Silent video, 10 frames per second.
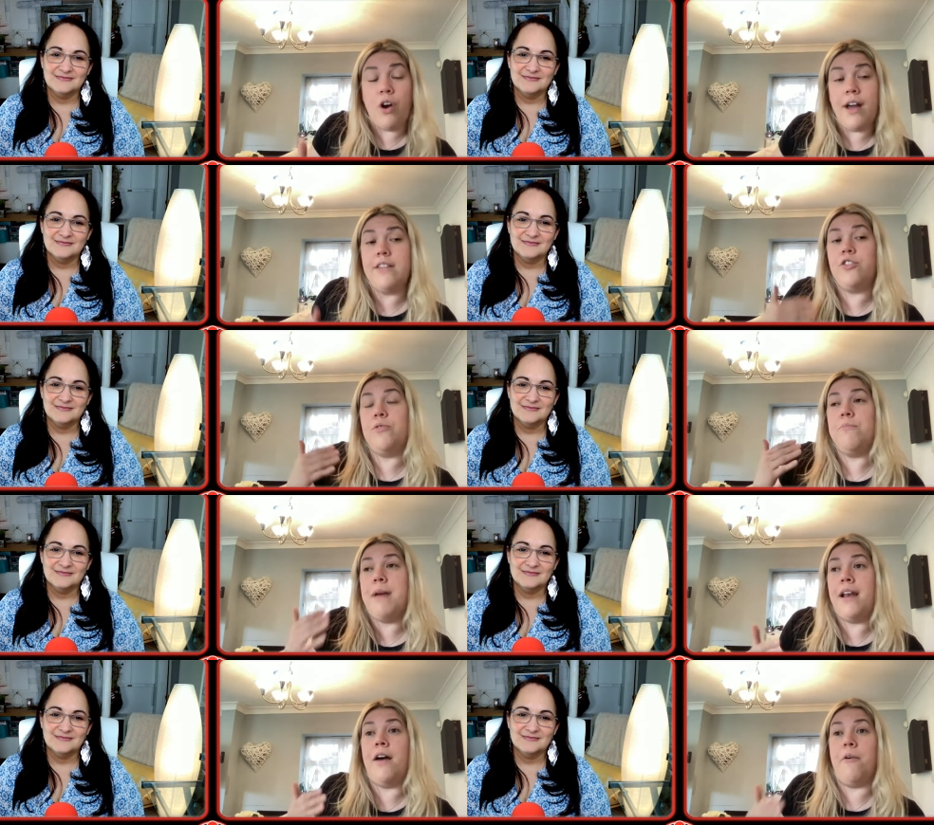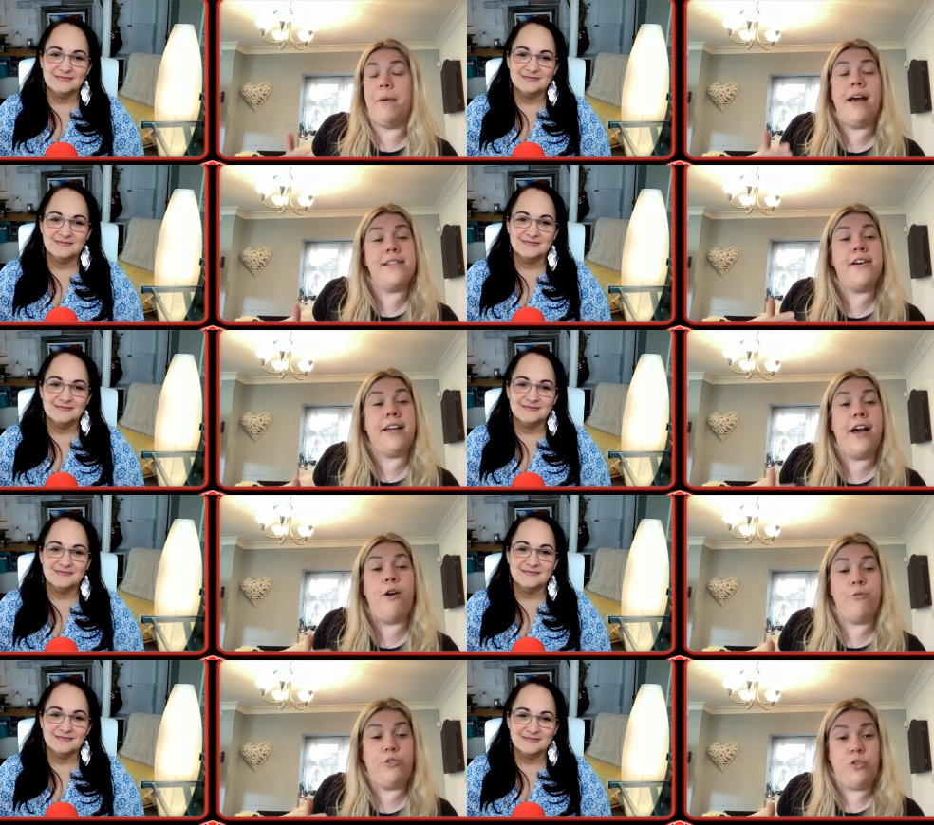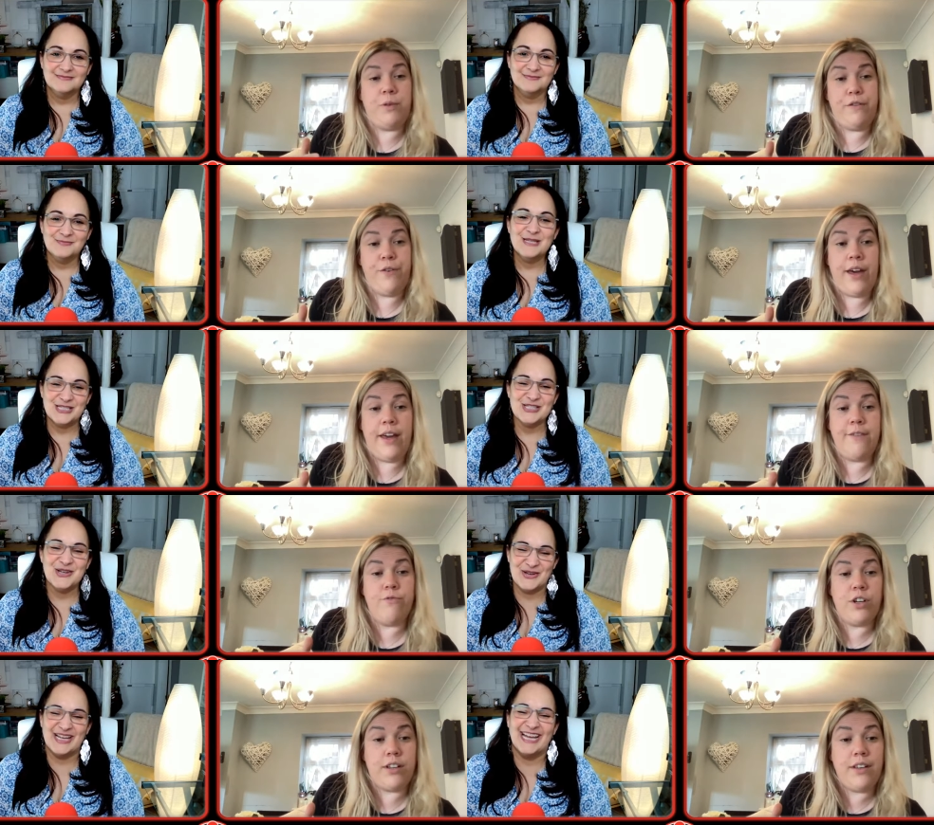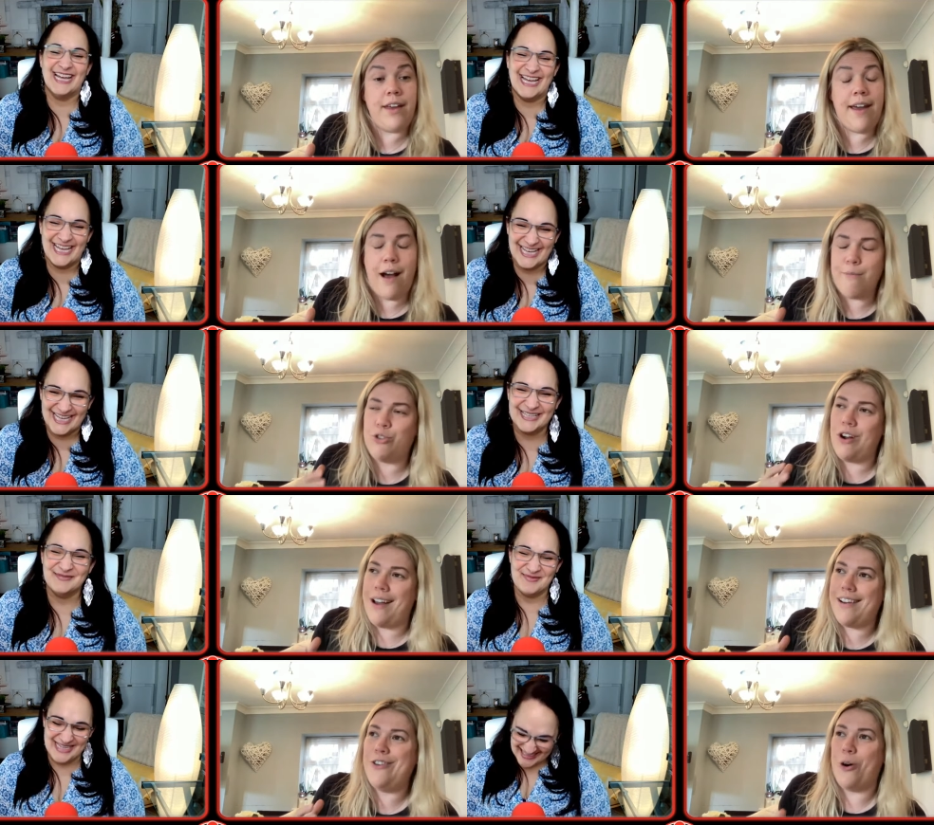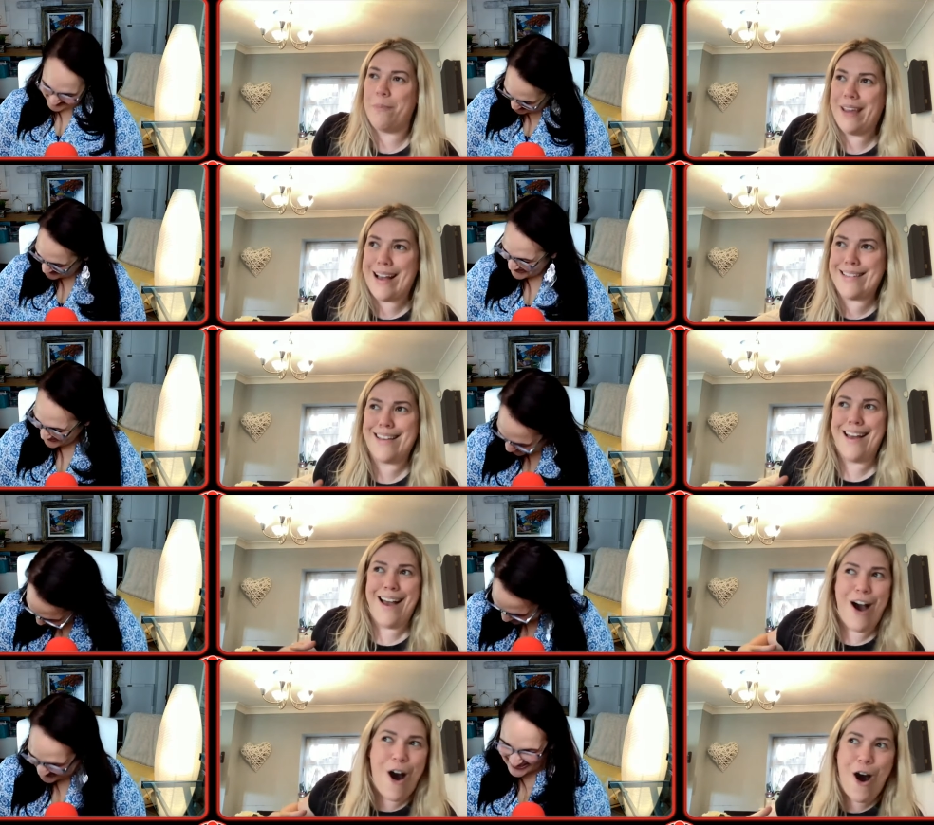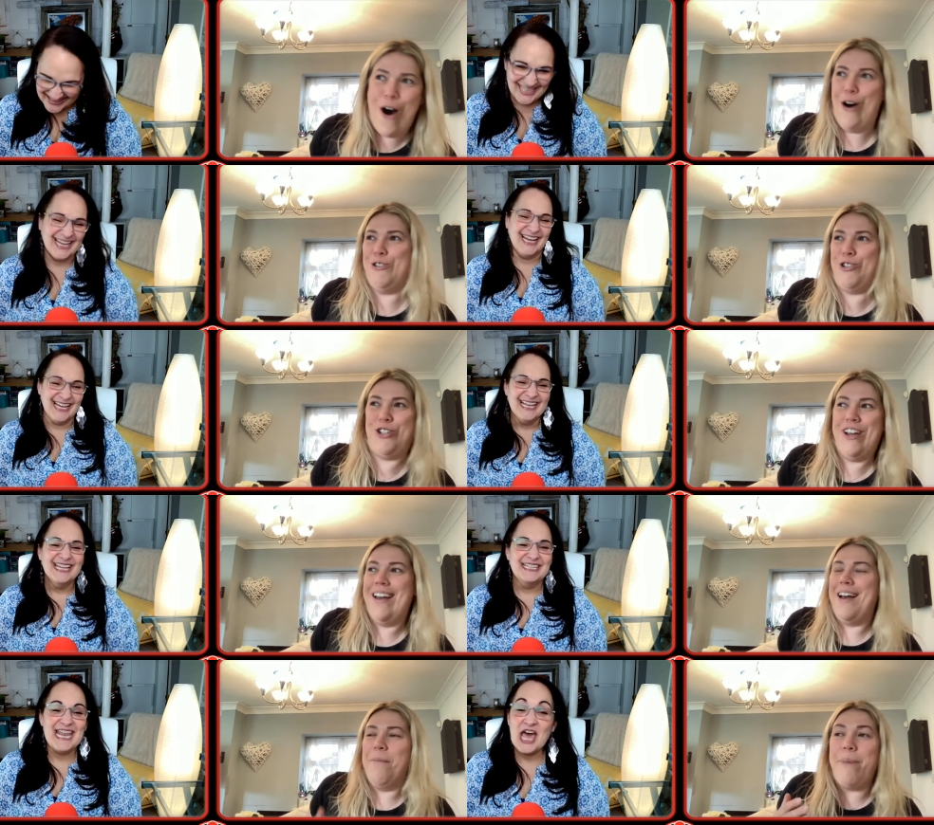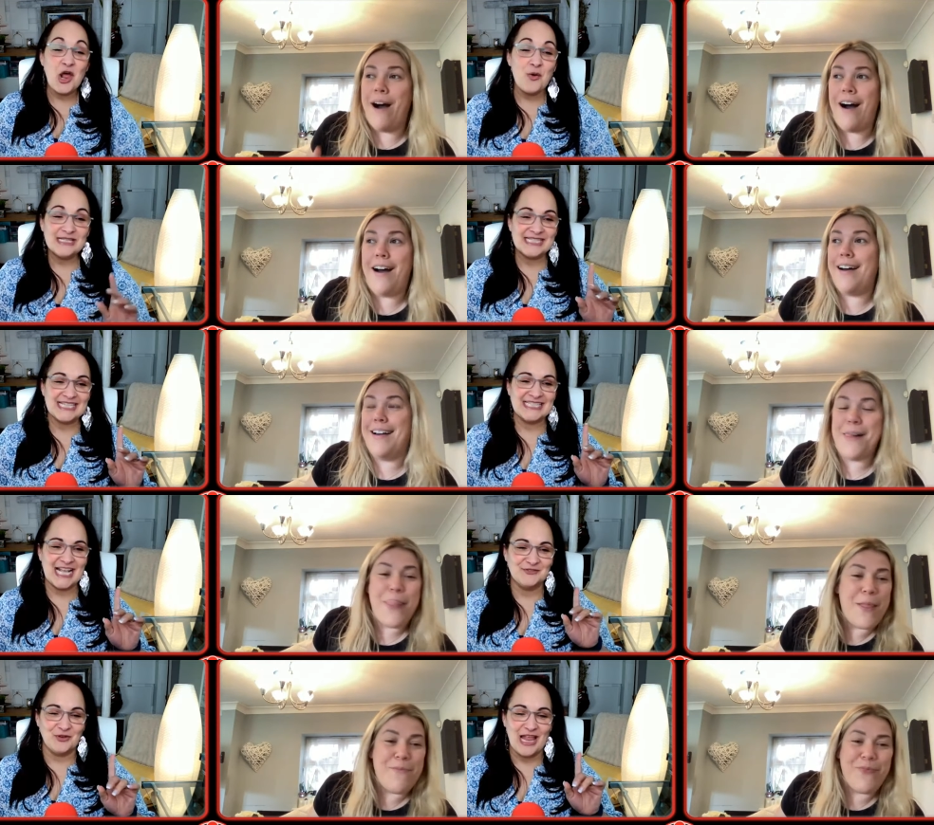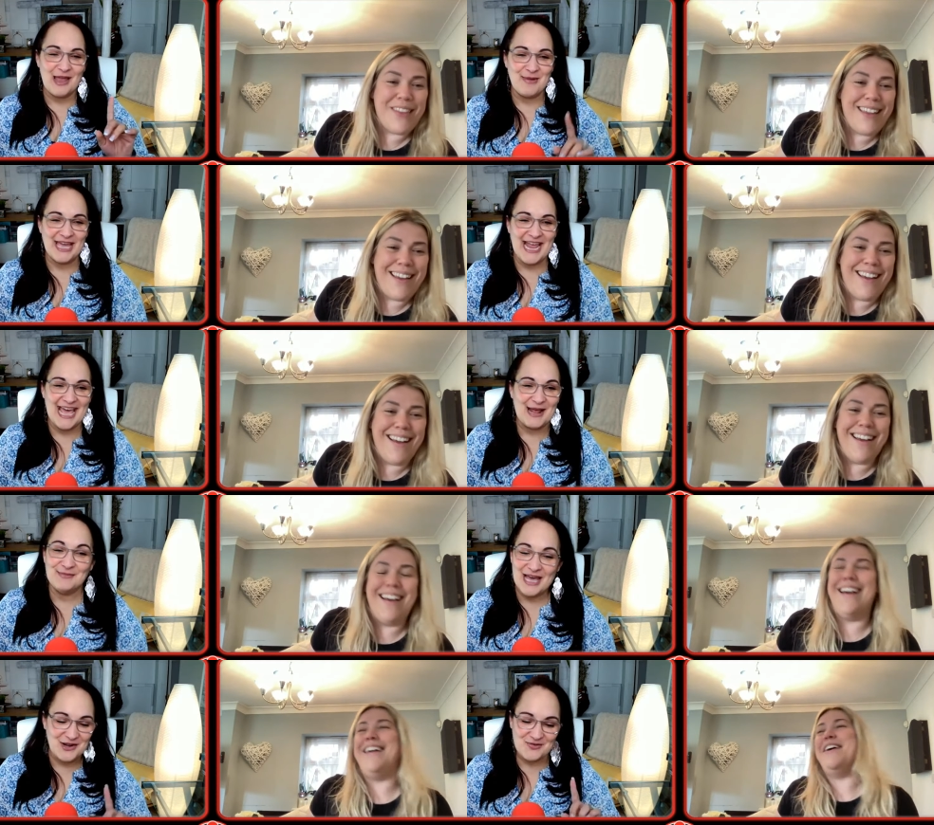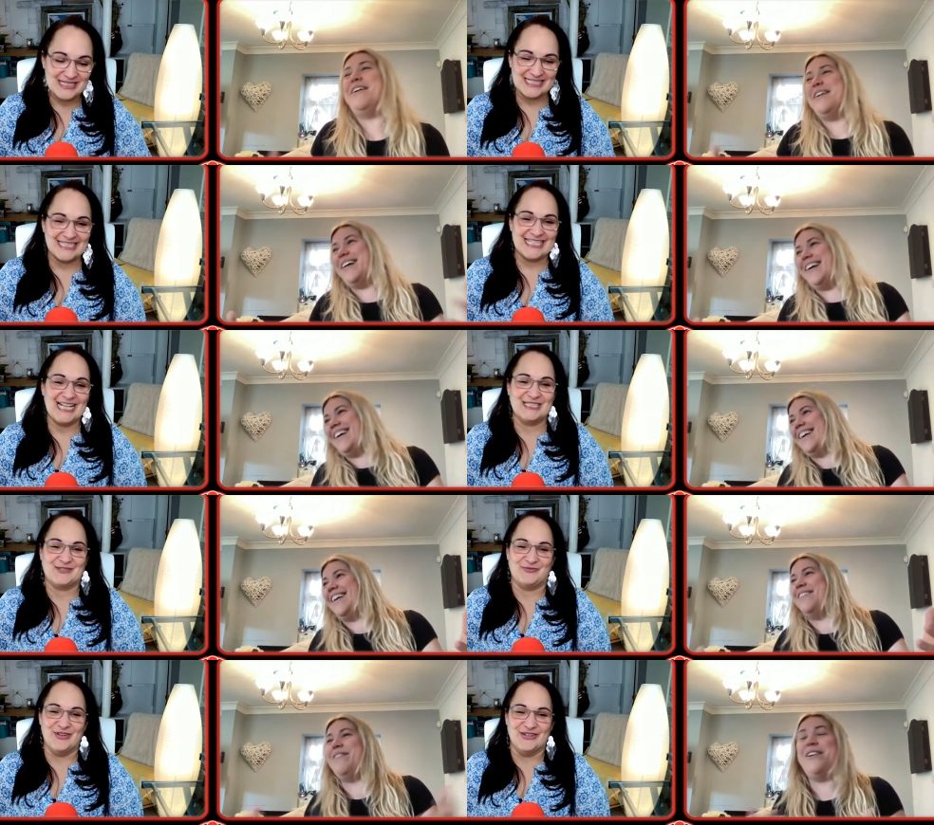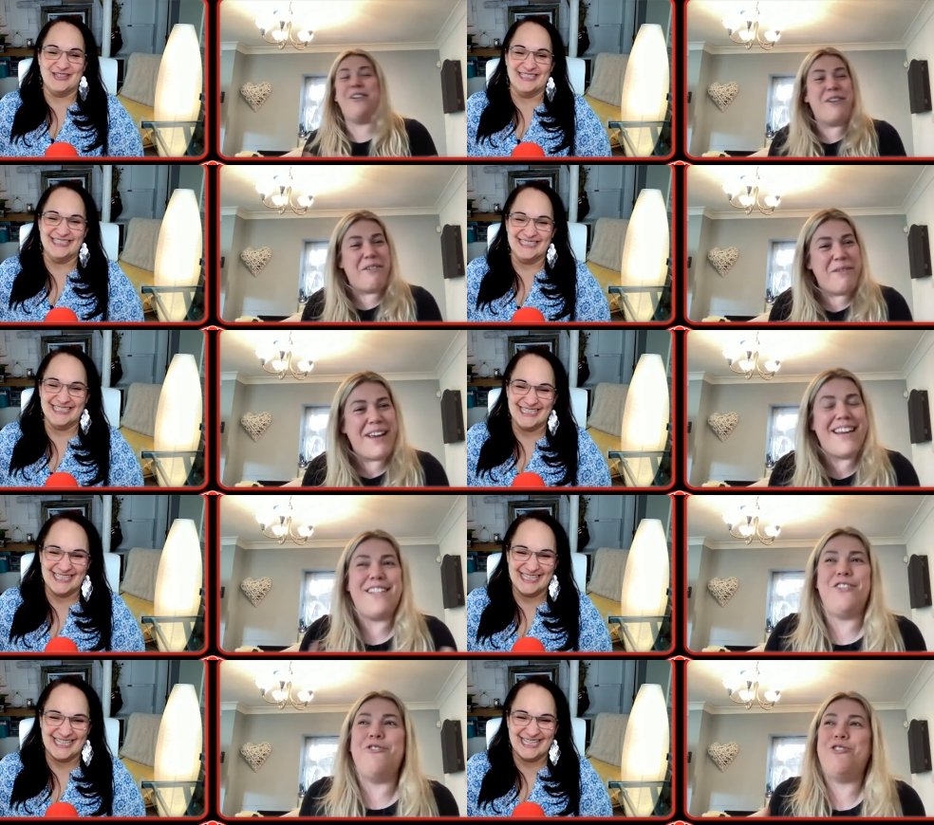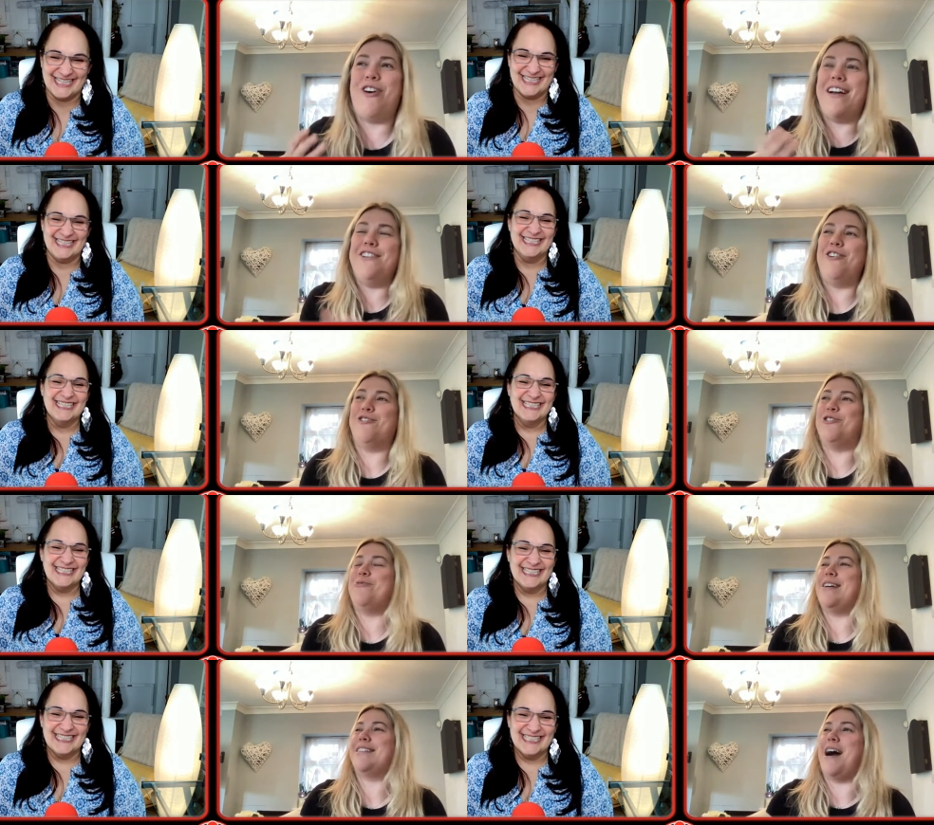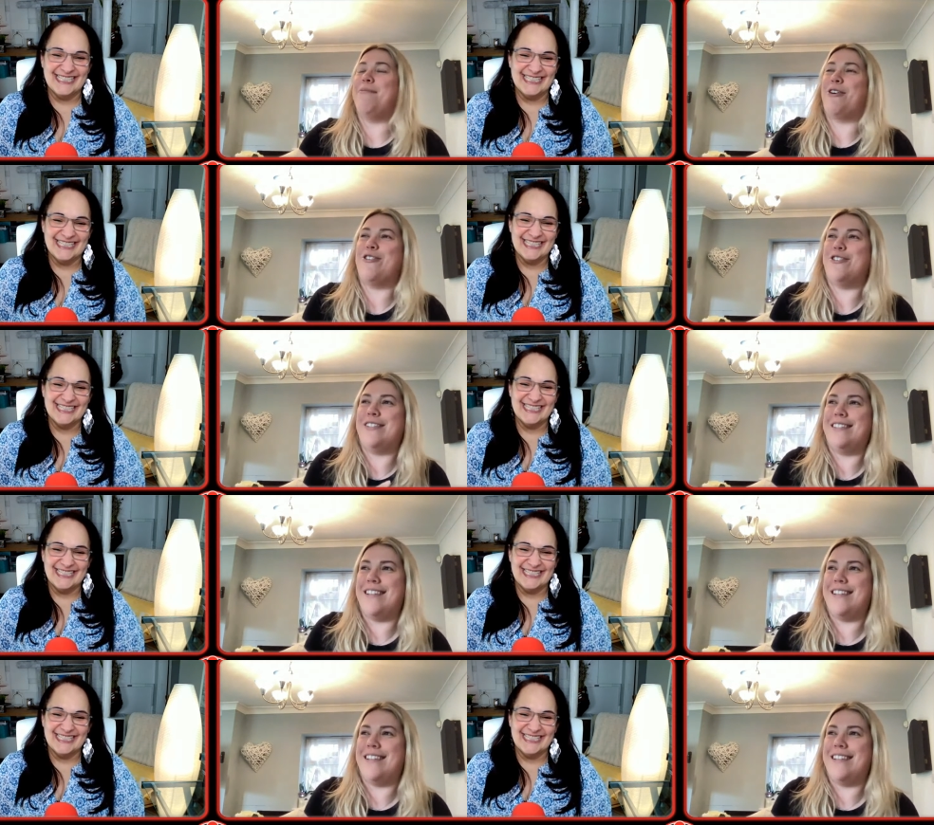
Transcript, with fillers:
Speaker 1: trying to mellow a bit as I get older. To be fair, yeah, I'm trying to not be as harsh.
Speaker 2: Not always successful, I might add. I'm not always successful. But you know what I mean? It's,
Speaker 1: you try not to always come across as